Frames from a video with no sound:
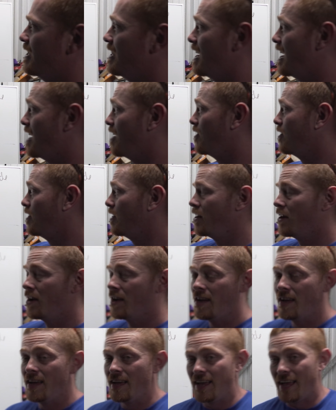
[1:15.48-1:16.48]
now,
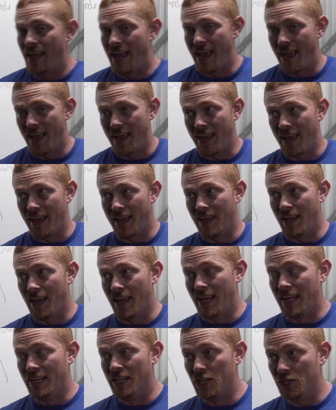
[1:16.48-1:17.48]

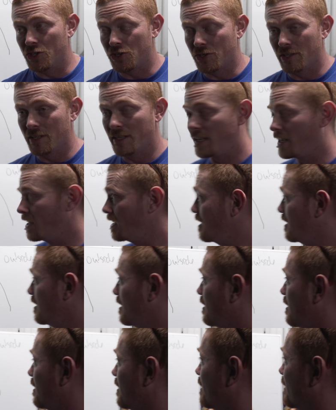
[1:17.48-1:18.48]
initially,
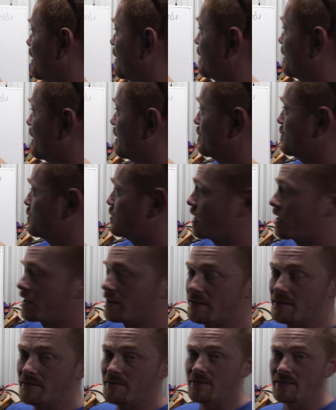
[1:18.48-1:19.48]
the
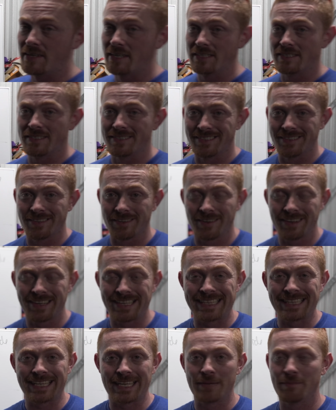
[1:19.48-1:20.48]
objective is to
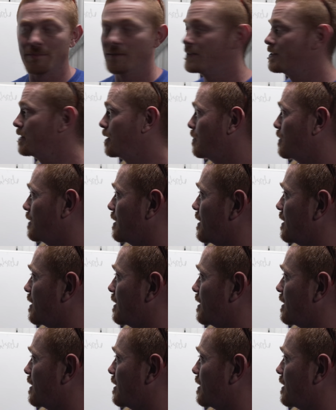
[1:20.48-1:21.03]
claim the top of